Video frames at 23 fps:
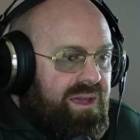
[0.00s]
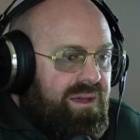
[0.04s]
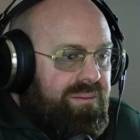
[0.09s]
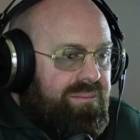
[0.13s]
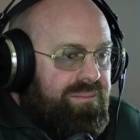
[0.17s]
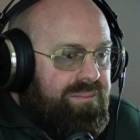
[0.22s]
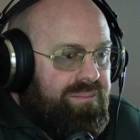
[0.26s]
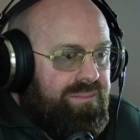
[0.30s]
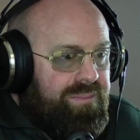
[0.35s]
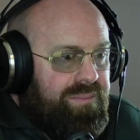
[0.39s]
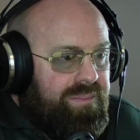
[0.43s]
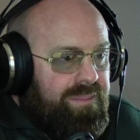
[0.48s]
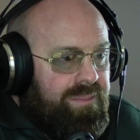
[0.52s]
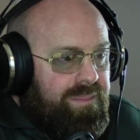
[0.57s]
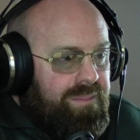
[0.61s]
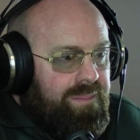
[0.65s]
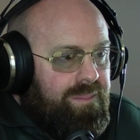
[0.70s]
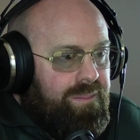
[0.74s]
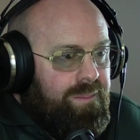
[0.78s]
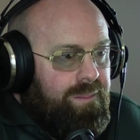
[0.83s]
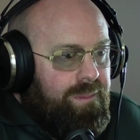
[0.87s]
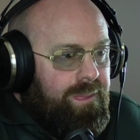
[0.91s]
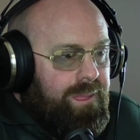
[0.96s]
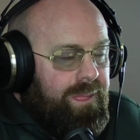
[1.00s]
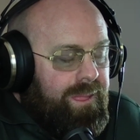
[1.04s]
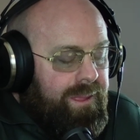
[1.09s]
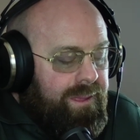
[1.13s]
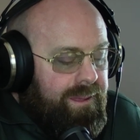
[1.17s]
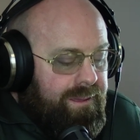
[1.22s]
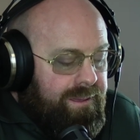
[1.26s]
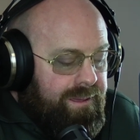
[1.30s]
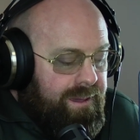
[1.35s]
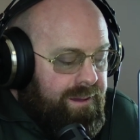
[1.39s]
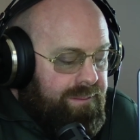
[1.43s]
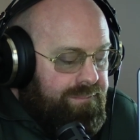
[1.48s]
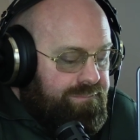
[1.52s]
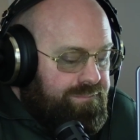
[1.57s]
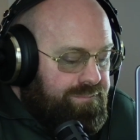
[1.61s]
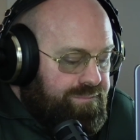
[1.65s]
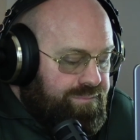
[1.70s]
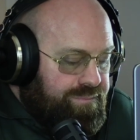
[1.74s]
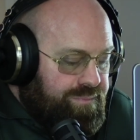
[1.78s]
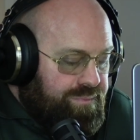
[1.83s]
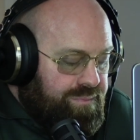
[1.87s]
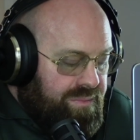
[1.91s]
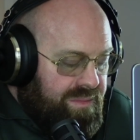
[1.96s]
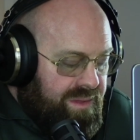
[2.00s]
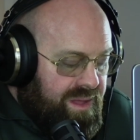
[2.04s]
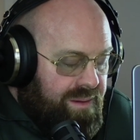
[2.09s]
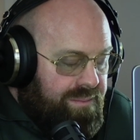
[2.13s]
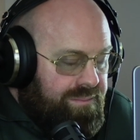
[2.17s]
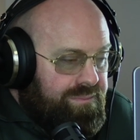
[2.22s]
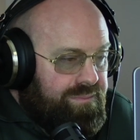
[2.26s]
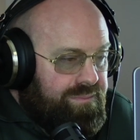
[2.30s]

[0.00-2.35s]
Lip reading: don't know. No idea. So I